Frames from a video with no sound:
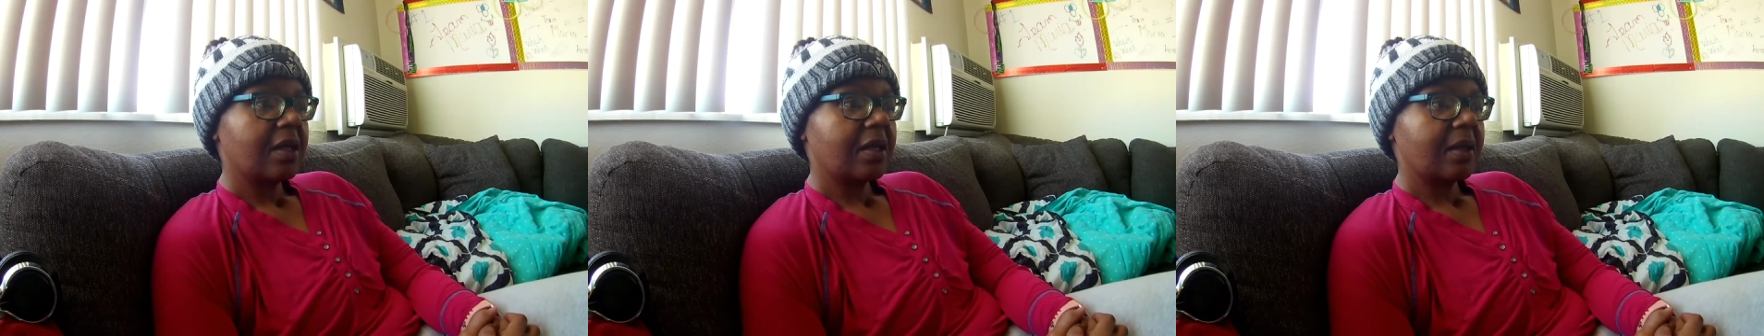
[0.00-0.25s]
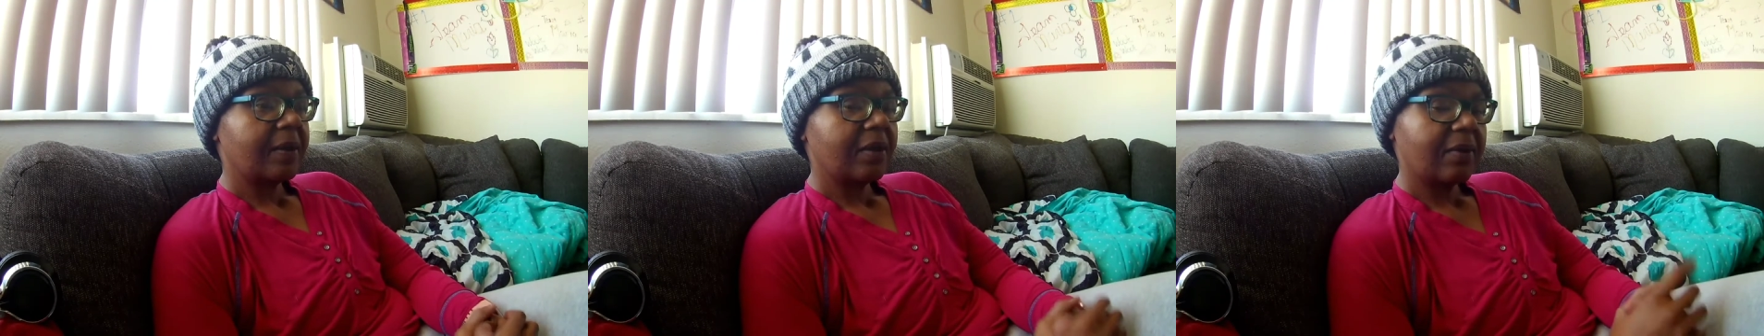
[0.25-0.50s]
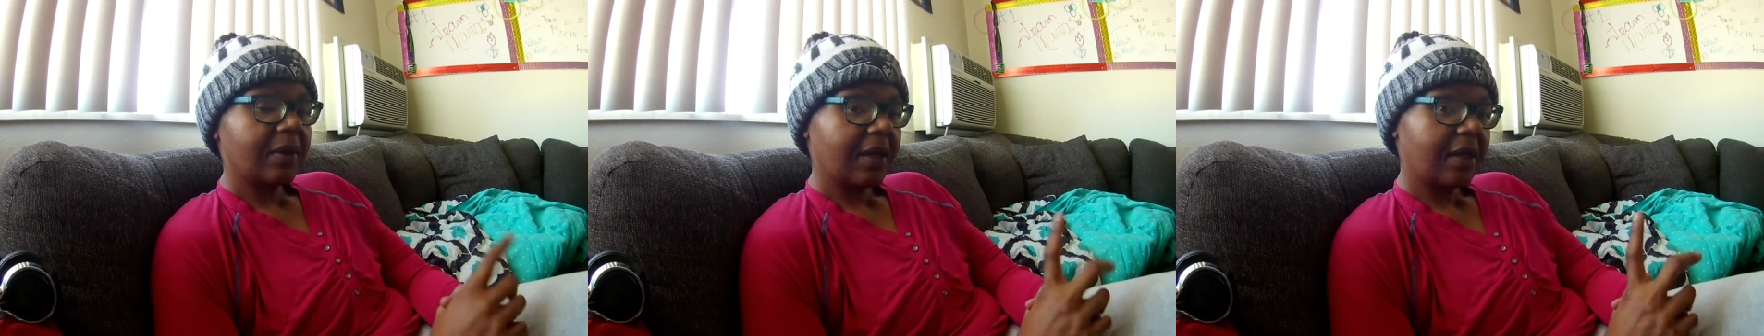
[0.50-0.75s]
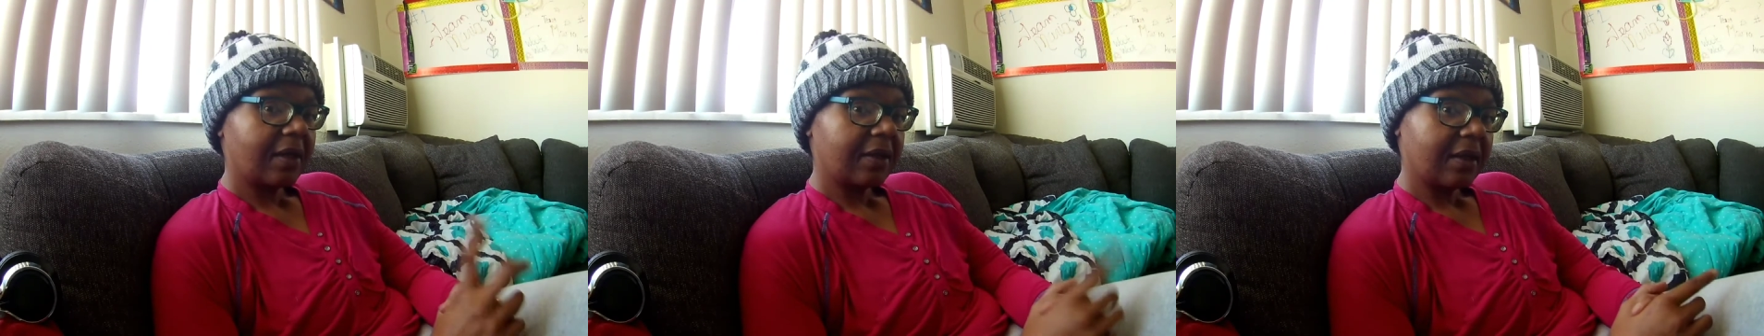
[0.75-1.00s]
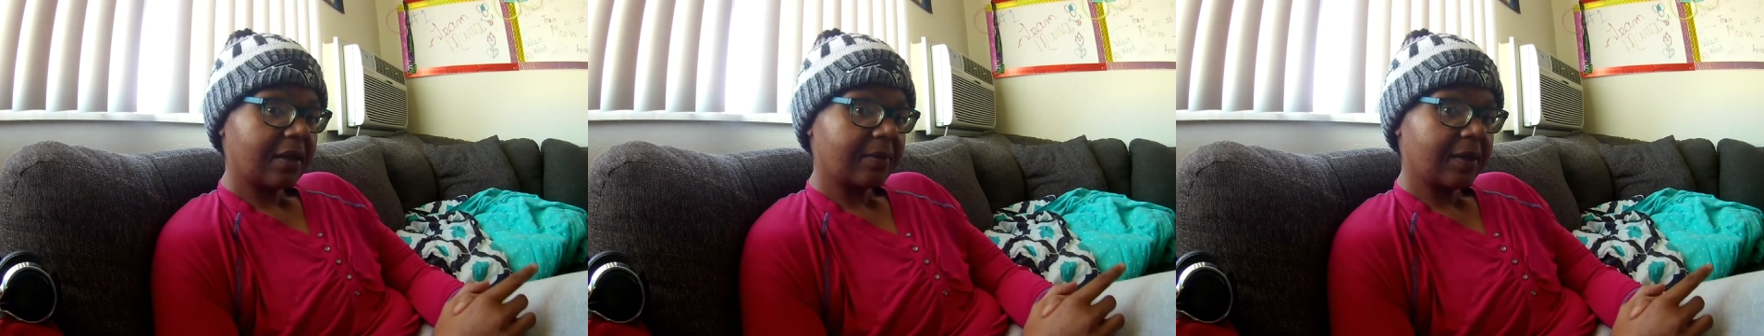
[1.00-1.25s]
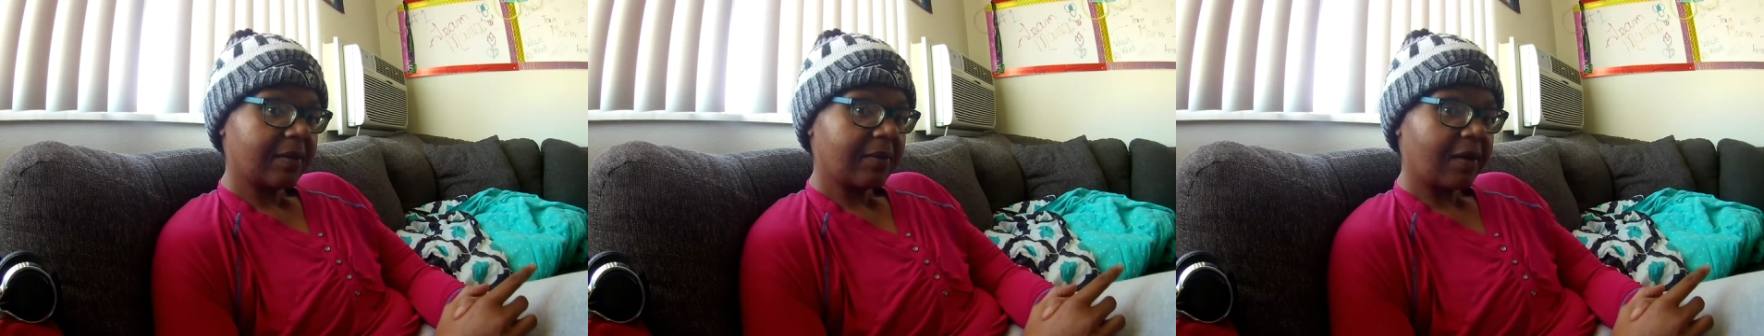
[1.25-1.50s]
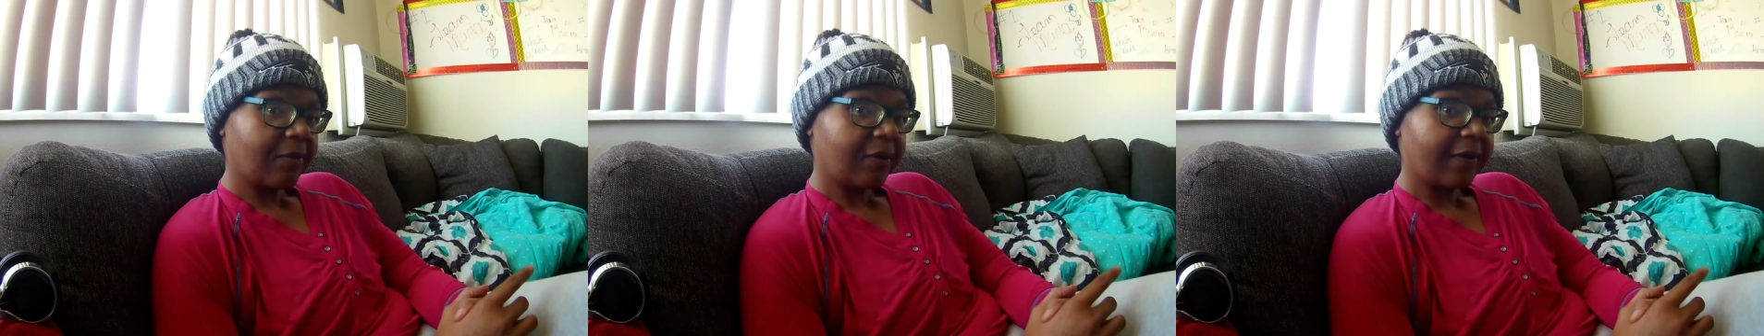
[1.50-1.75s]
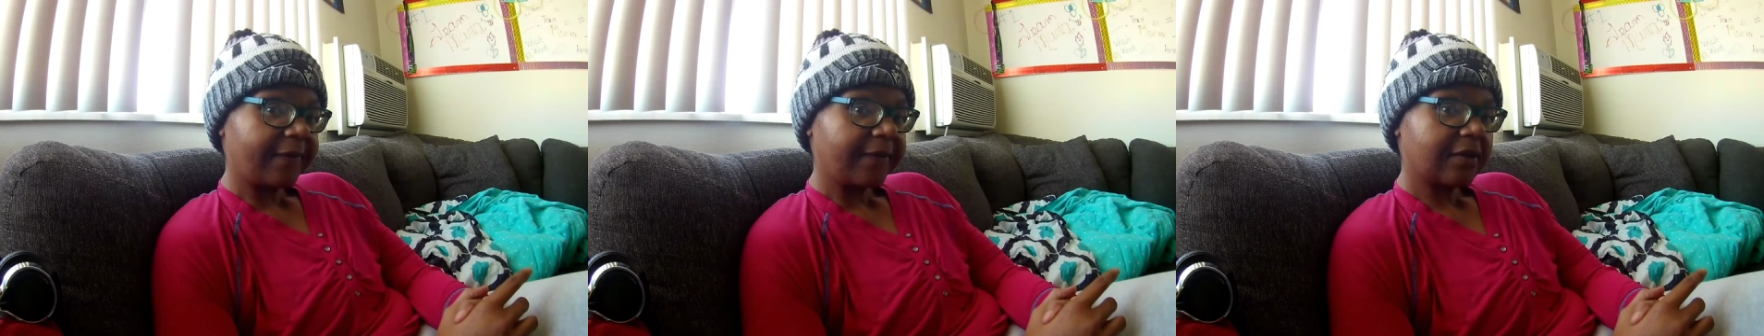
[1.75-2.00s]
let me go ahead and make my
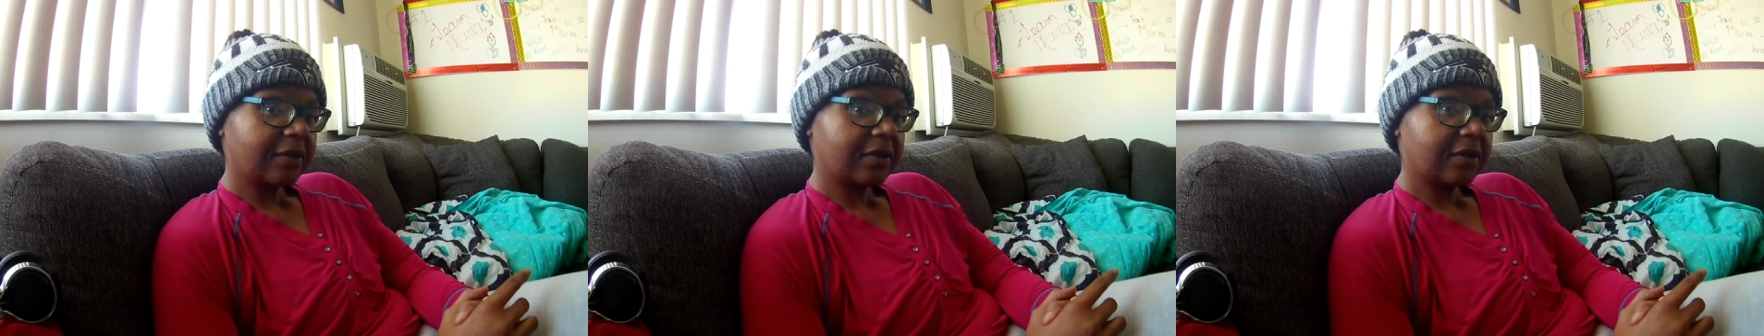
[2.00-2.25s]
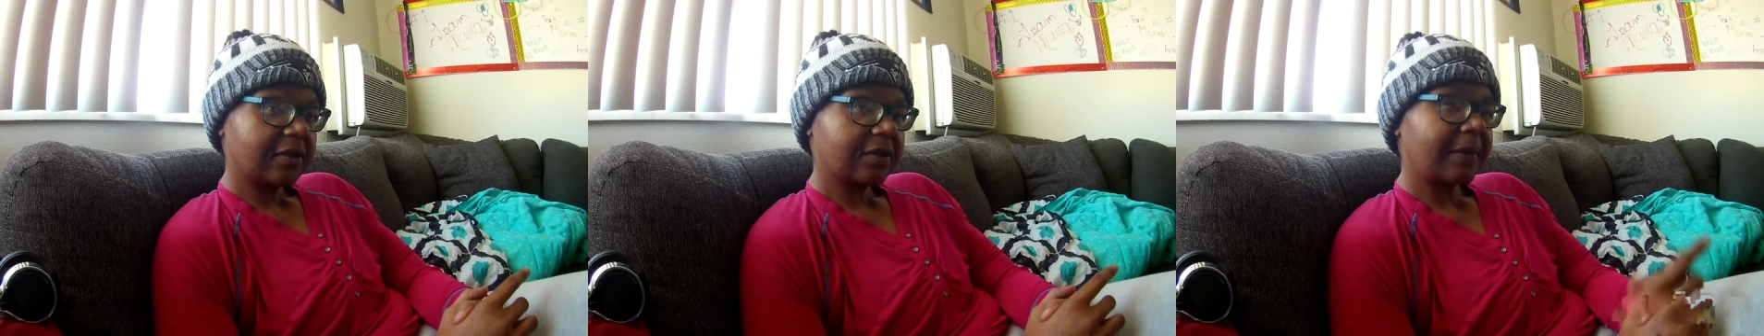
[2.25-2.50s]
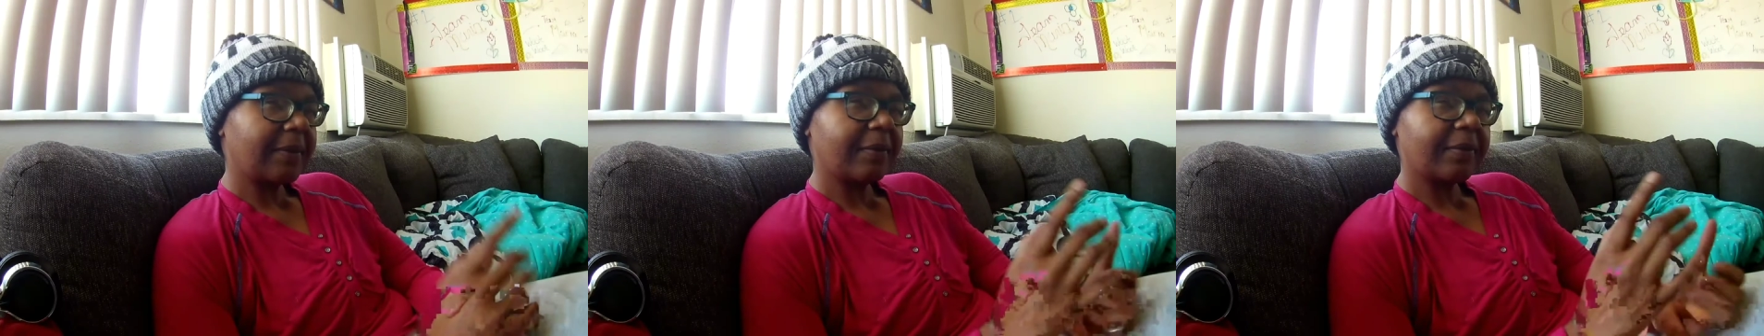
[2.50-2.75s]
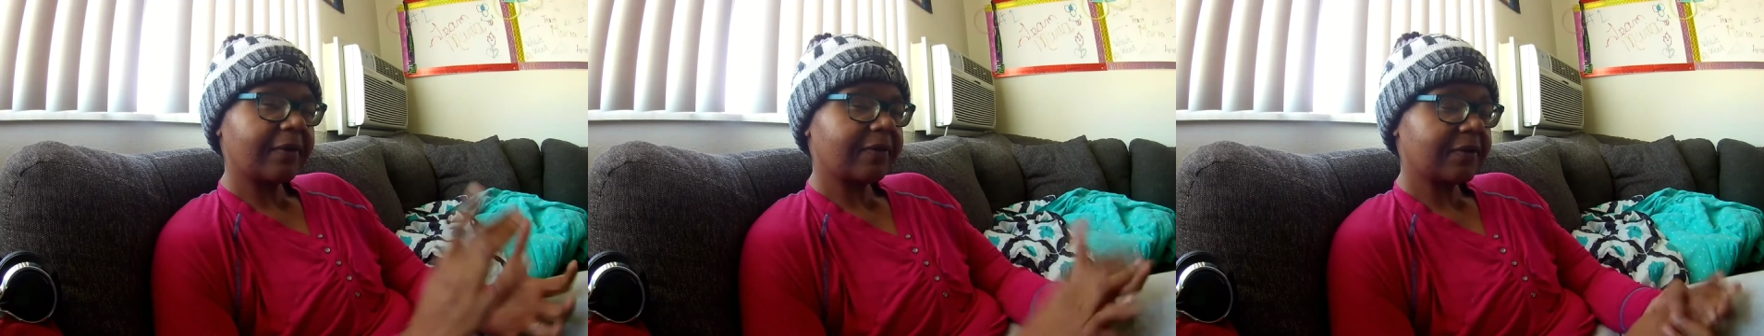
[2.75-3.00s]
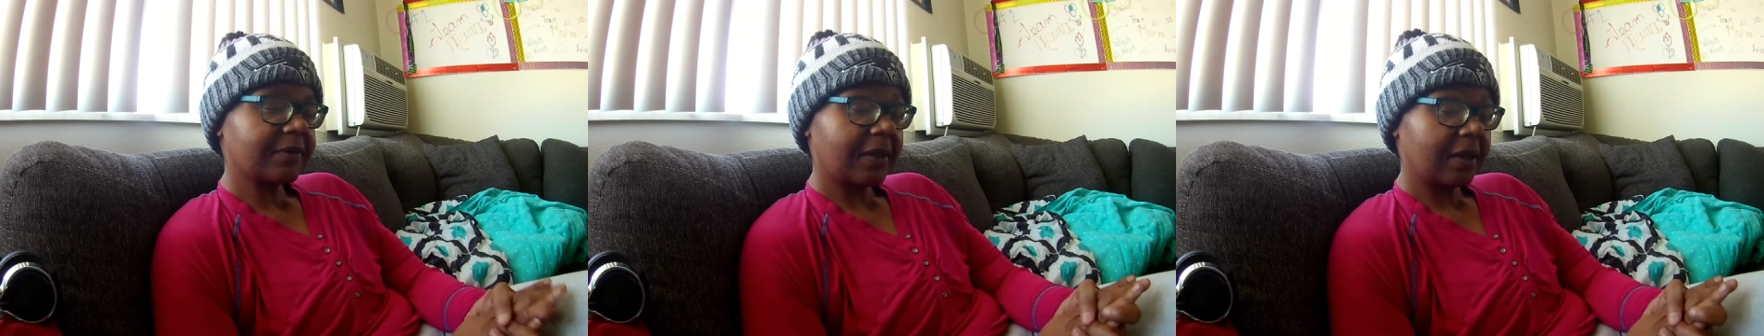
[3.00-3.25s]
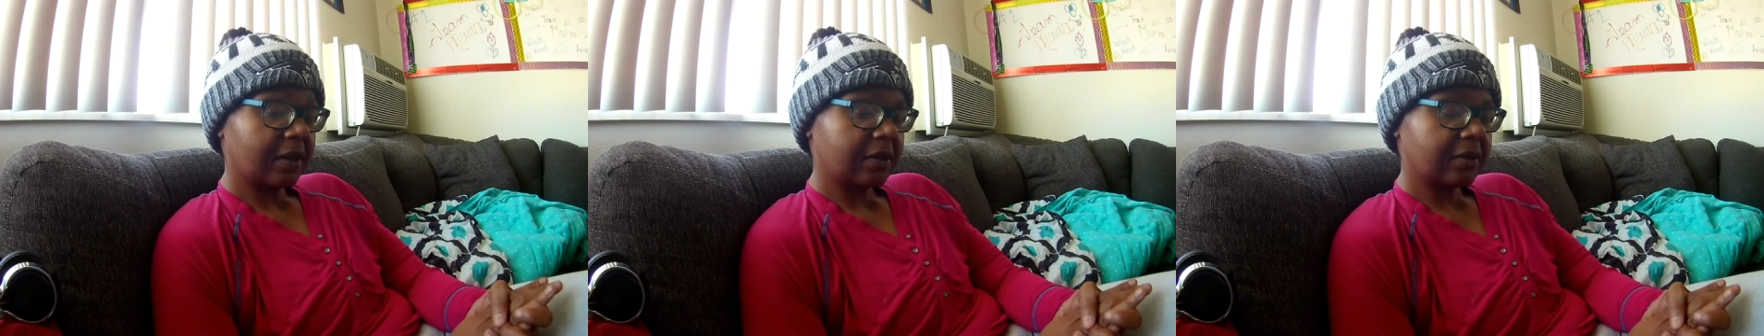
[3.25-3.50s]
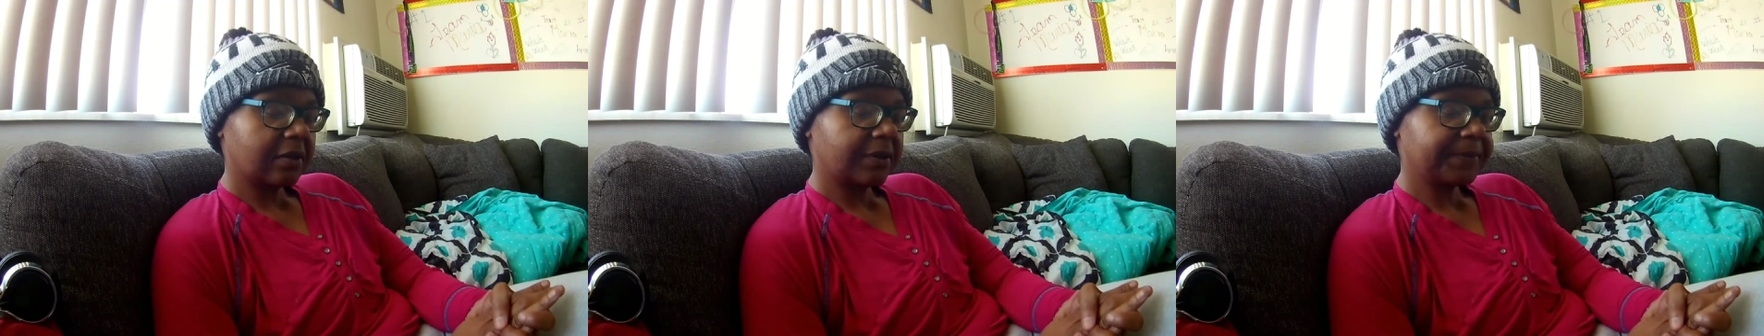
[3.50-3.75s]
breakfast. Not my breakfast, my lunch.